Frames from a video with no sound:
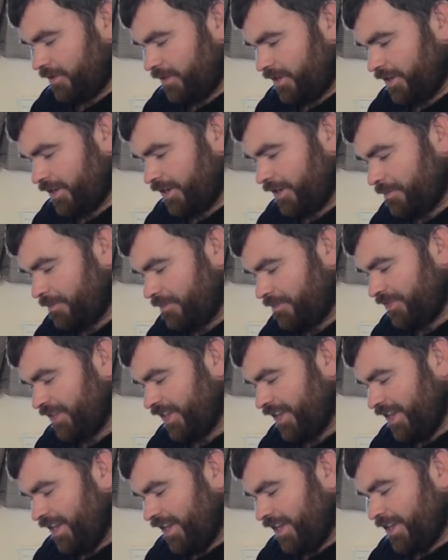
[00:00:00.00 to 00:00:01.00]
Uh,
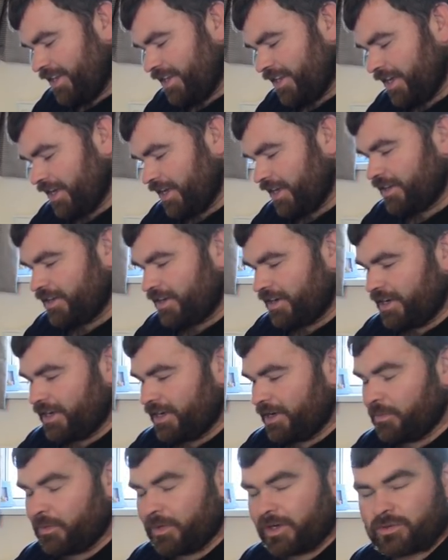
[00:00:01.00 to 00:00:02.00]
yeah,
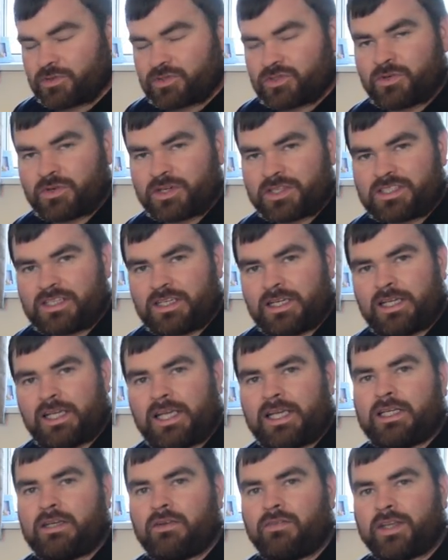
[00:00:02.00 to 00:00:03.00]
uh, when I was talking to the
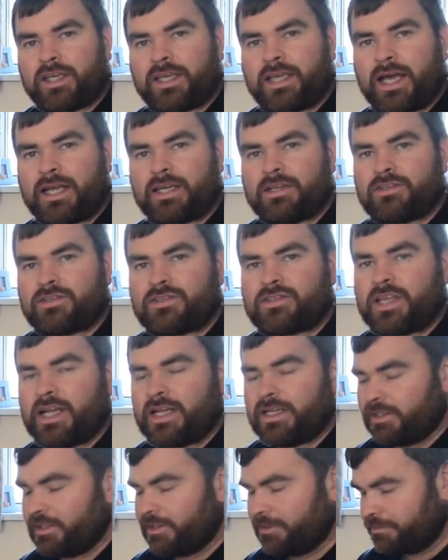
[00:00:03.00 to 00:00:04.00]
lady on the Canon
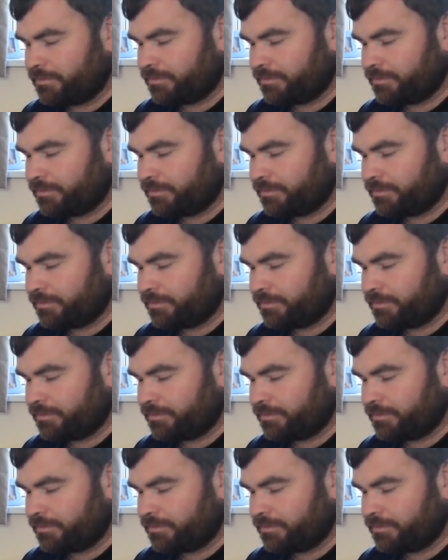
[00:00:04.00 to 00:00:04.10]
stand,